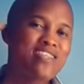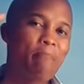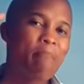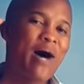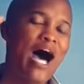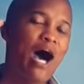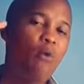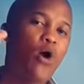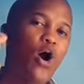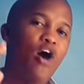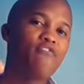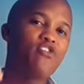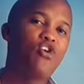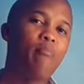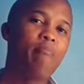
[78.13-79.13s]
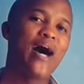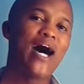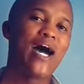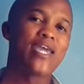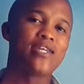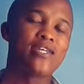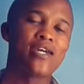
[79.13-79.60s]
the power of your
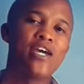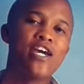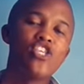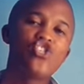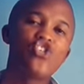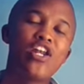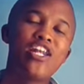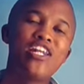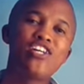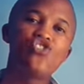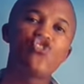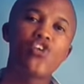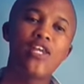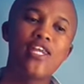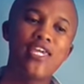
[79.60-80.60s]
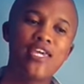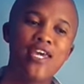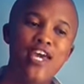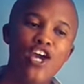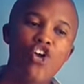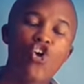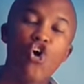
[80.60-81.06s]
mind to literally